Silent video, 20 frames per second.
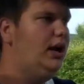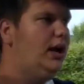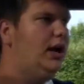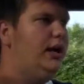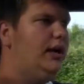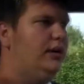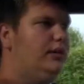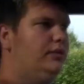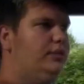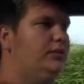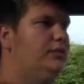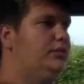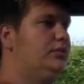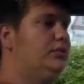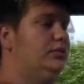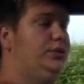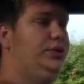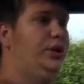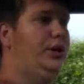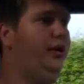like
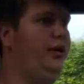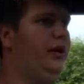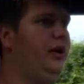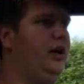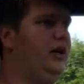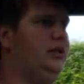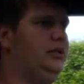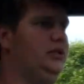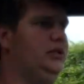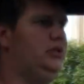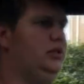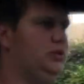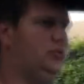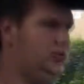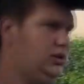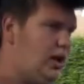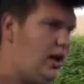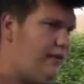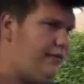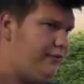to show you guys
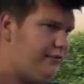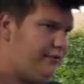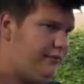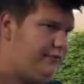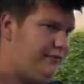stuff.